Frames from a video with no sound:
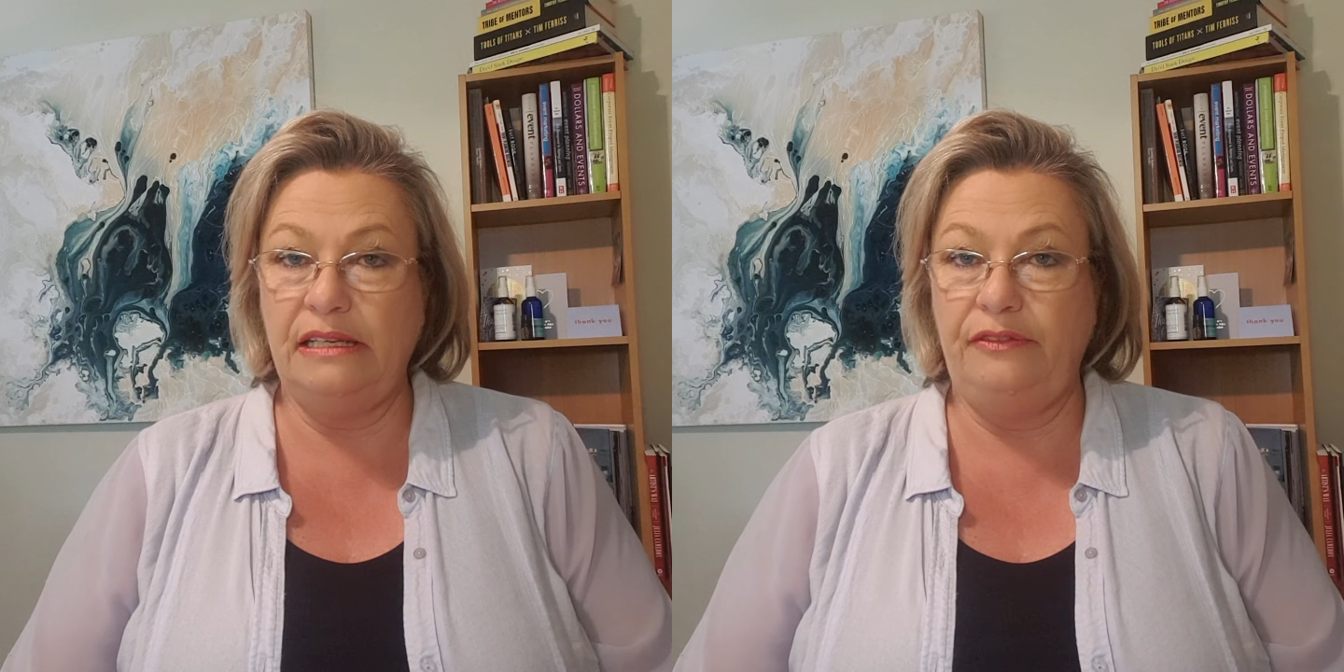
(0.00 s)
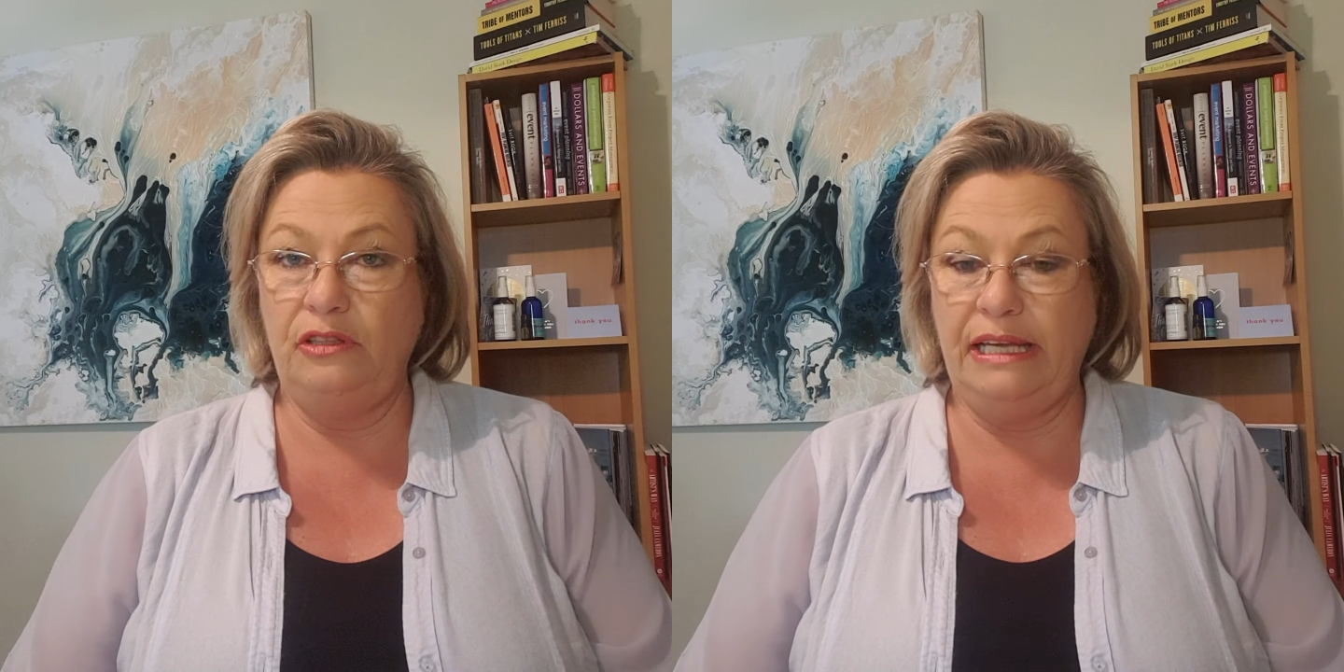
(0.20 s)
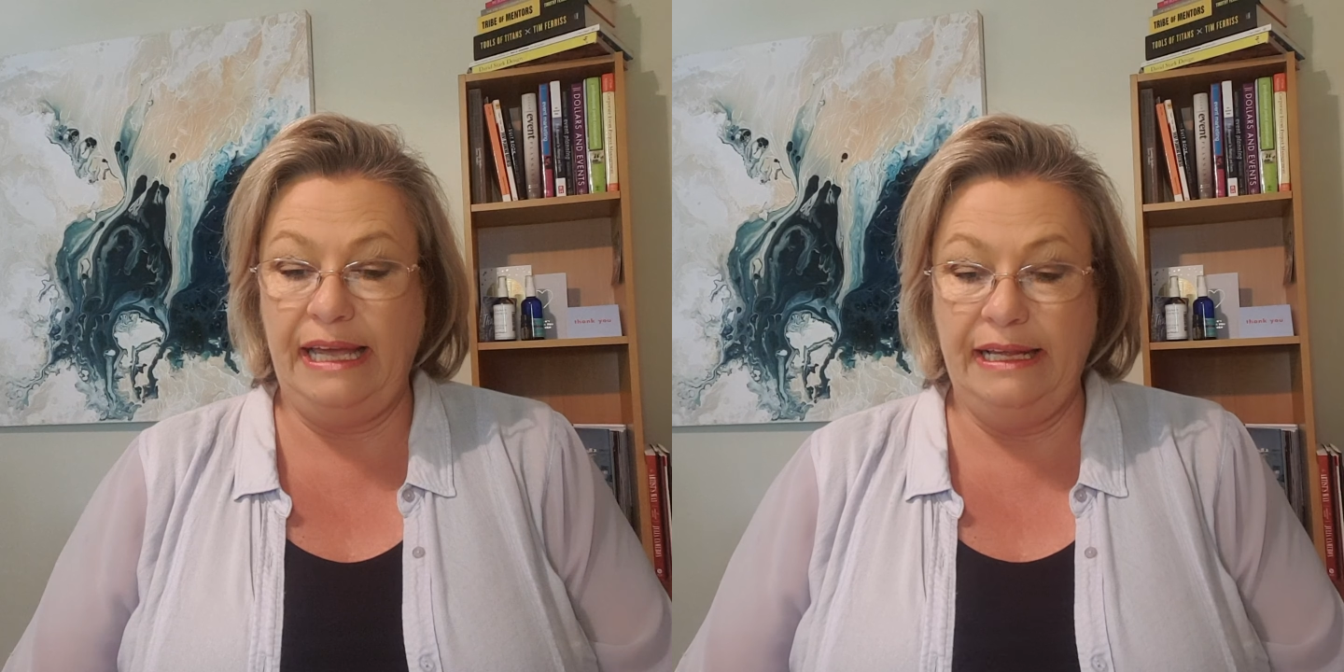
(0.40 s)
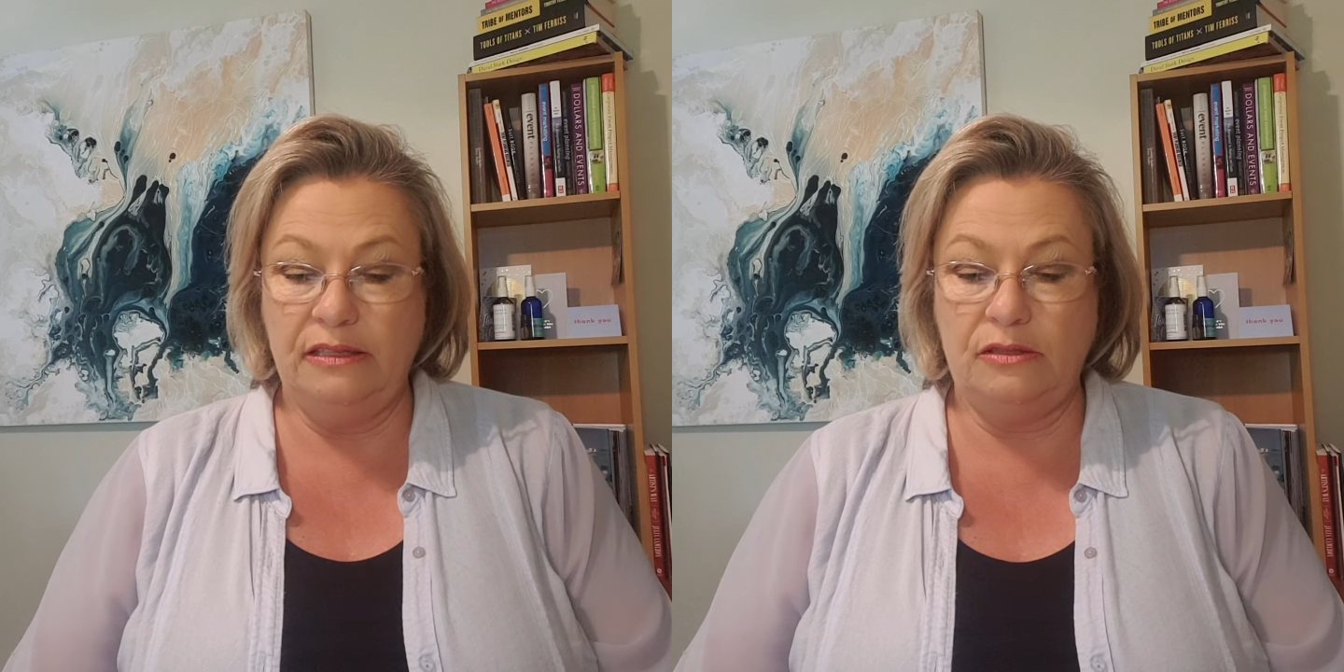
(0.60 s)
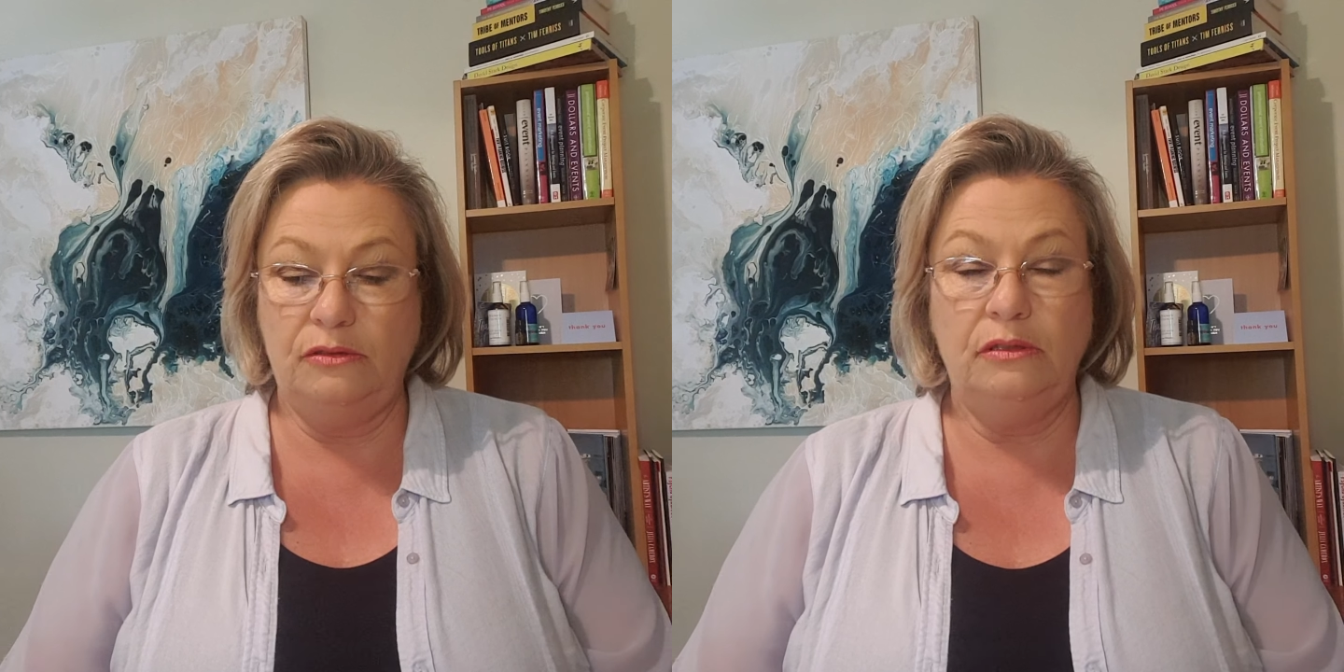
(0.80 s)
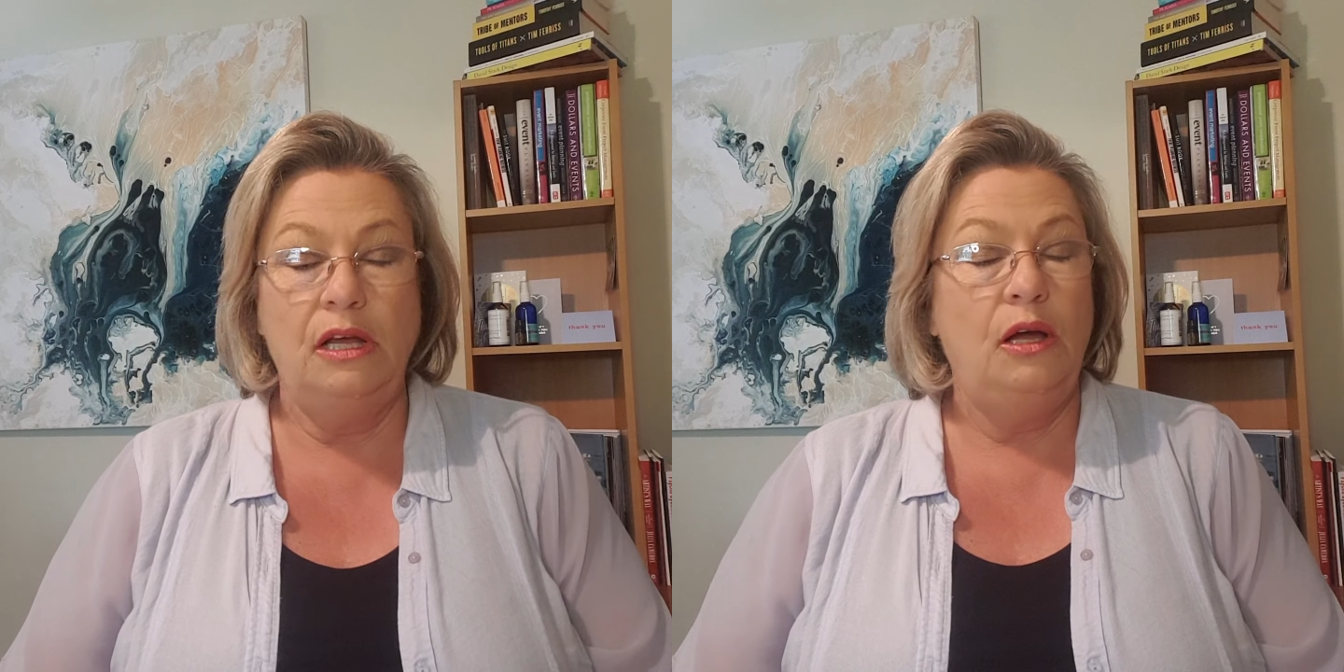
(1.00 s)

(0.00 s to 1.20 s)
if you cancel,